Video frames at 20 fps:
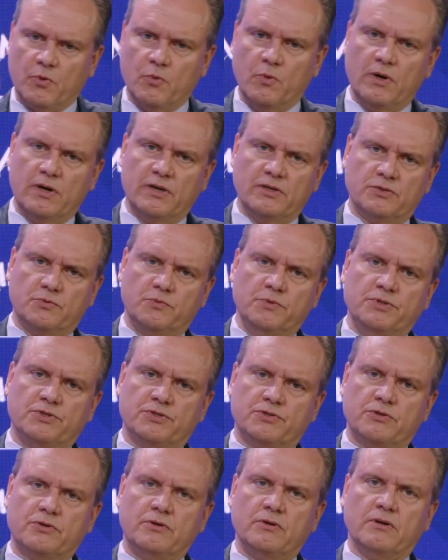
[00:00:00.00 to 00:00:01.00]
one is we
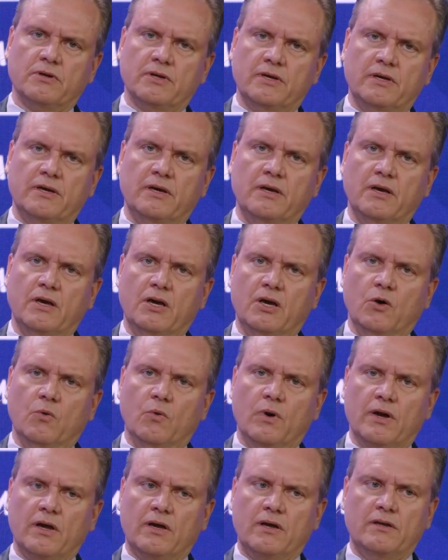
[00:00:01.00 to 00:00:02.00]
certainly
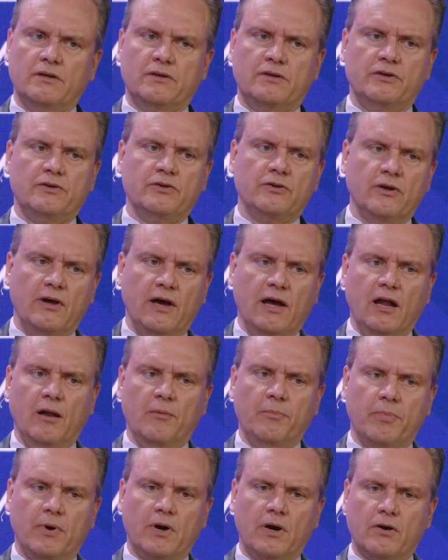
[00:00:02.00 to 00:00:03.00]
want to continue to
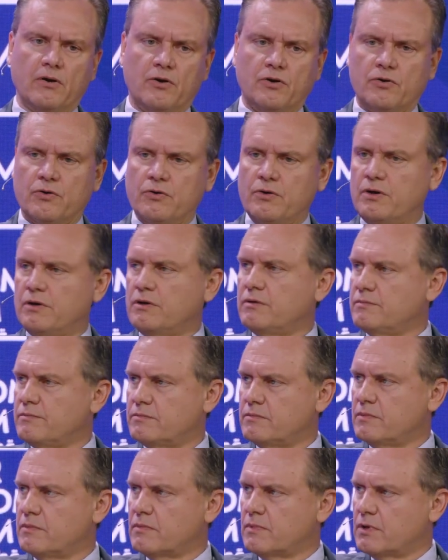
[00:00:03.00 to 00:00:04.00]
help our current
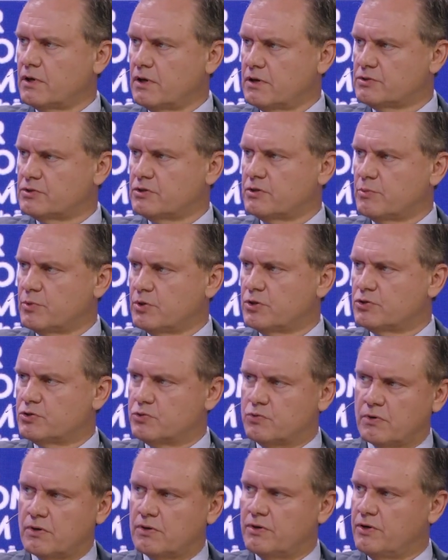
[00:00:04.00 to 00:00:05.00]
customers
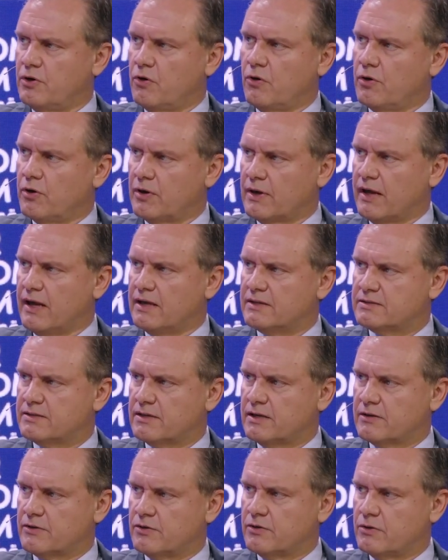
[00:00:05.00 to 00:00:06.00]
who are in the oil and gas
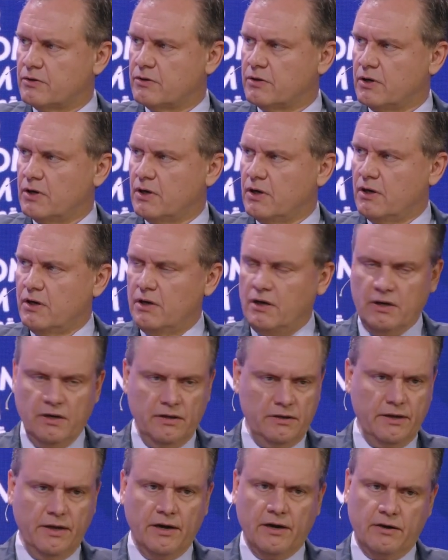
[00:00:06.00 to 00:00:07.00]
sector
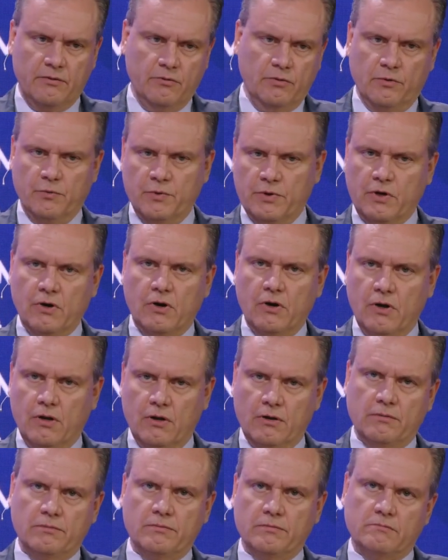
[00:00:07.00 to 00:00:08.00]
in their what we
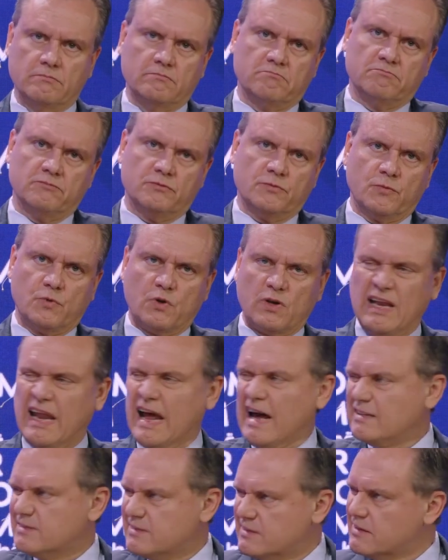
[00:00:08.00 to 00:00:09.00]
call
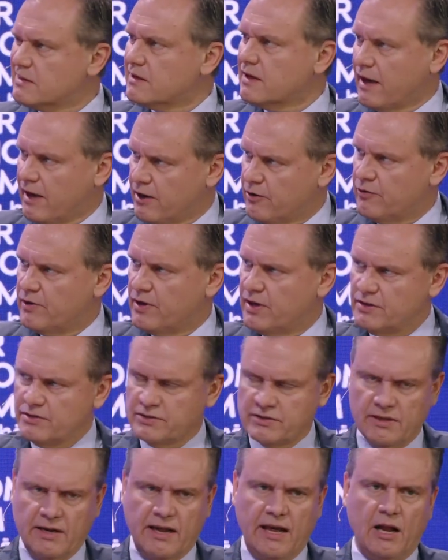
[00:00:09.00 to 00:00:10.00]
classic
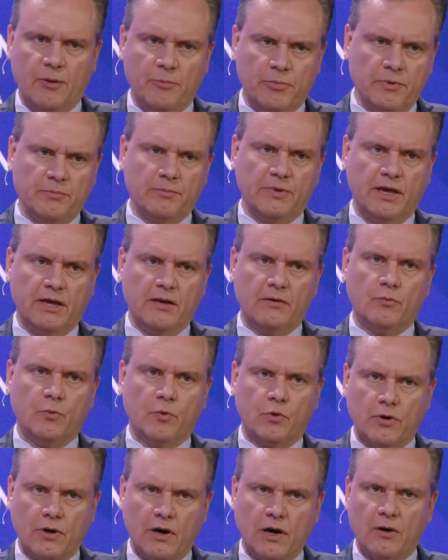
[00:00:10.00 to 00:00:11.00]
areas and help them get
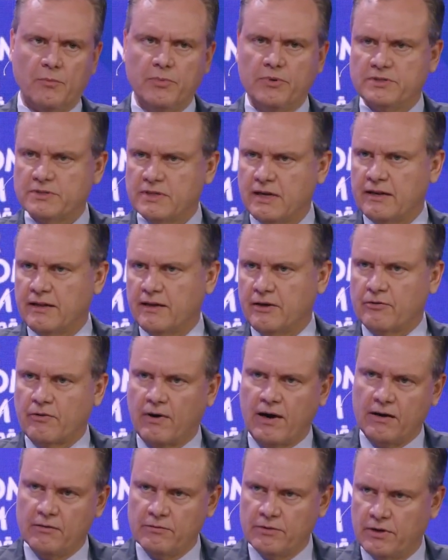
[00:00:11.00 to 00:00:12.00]
more carbons out of the
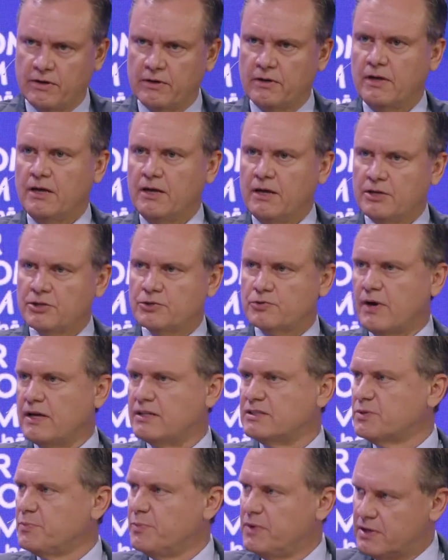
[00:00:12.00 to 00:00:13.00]
ground and
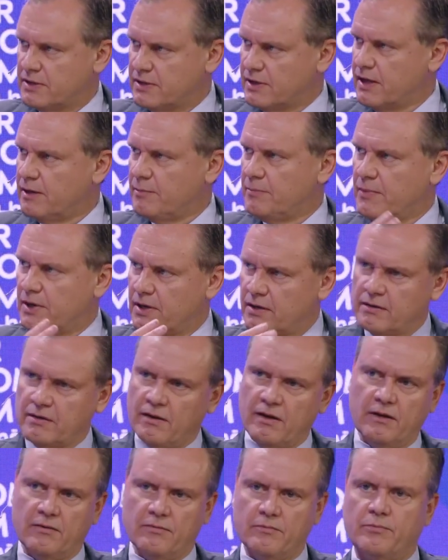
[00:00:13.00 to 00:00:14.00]
transmit them
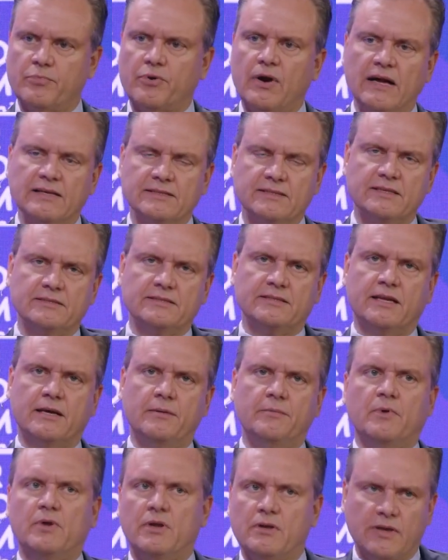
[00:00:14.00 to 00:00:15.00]
and process
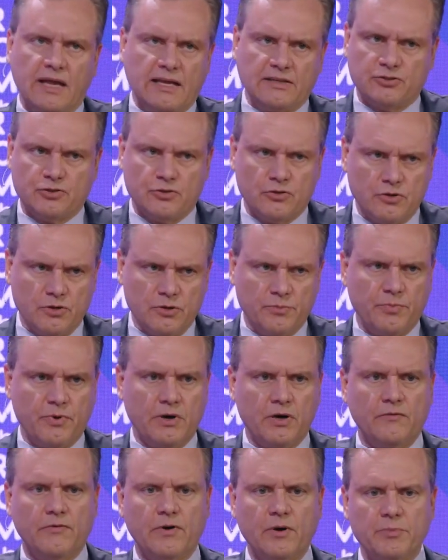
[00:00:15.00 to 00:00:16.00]
them. And that's certainly
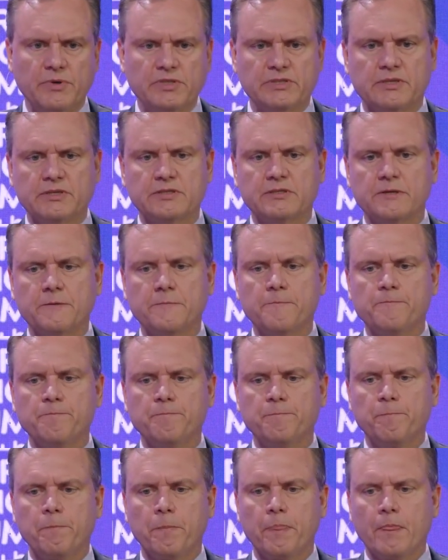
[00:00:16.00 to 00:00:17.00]
part of our business.
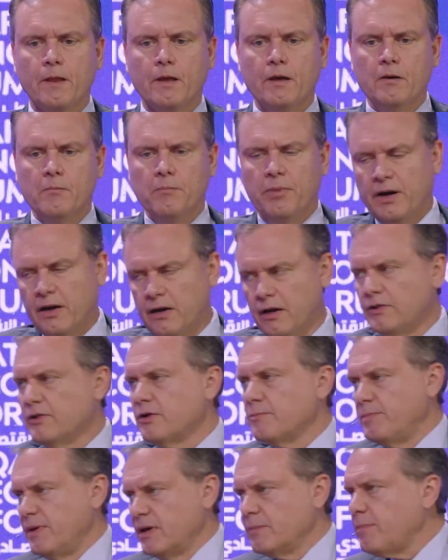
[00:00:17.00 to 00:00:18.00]
But
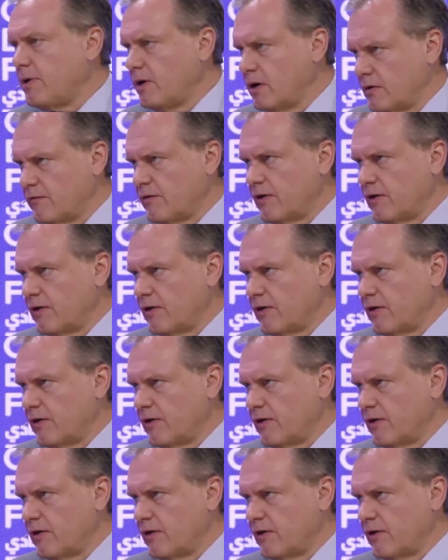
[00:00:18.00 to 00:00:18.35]
another big part of